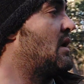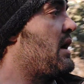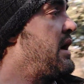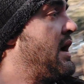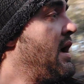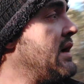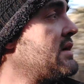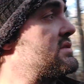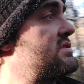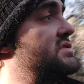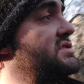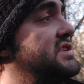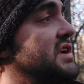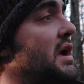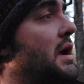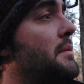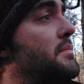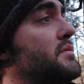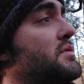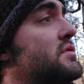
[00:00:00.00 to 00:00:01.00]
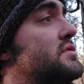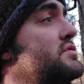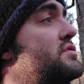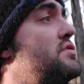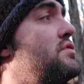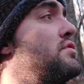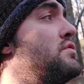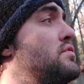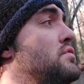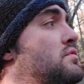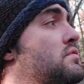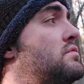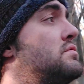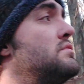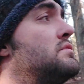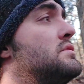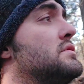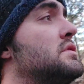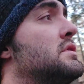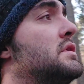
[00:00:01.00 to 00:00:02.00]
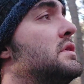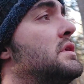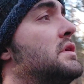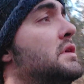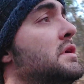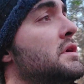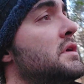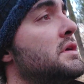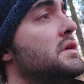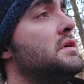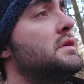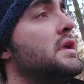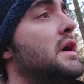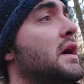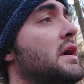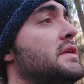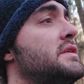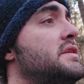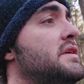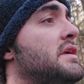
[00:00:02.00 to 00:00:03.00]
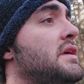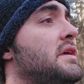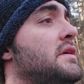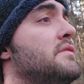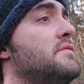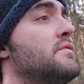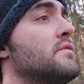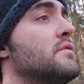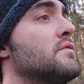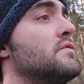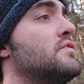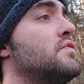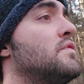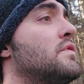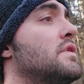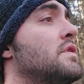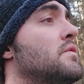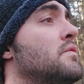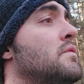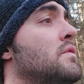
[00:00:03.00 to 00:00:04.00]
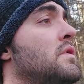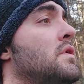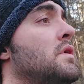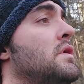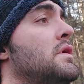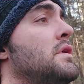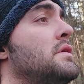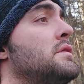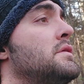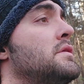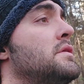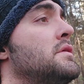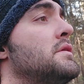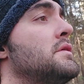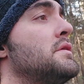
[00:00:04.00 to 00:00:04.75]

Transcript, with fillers: Acts chapter 2, 19 through 21,